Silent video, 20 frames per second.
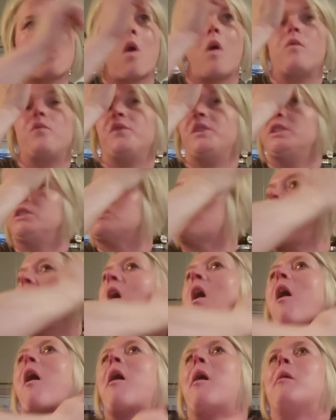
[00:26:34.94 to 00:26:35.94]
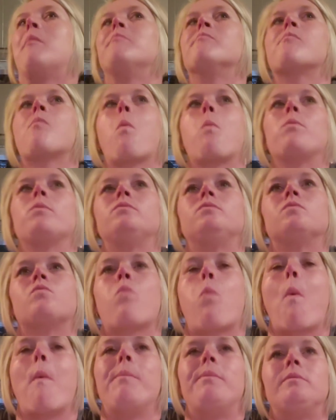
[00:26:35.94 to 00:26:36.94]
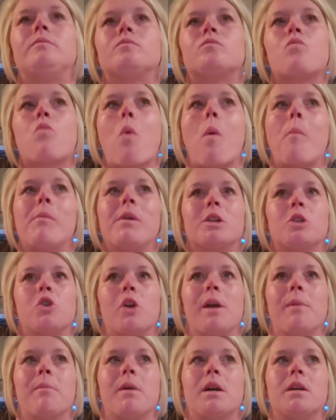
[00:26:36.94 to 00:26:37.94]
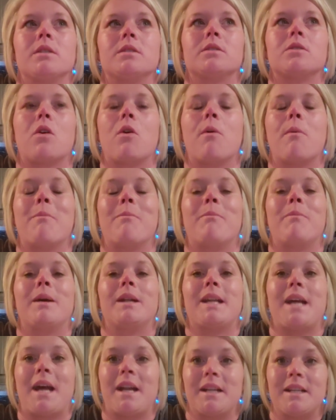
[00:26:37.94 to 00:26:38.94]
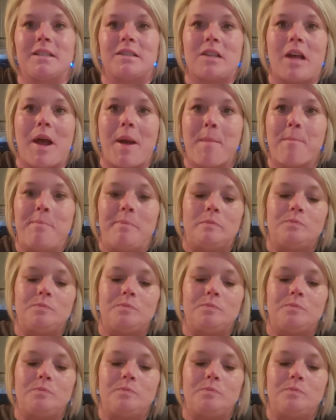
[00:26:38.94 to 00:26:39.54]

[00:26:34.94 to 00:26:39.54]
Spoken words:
And then I had my grandma's on my daddy's side,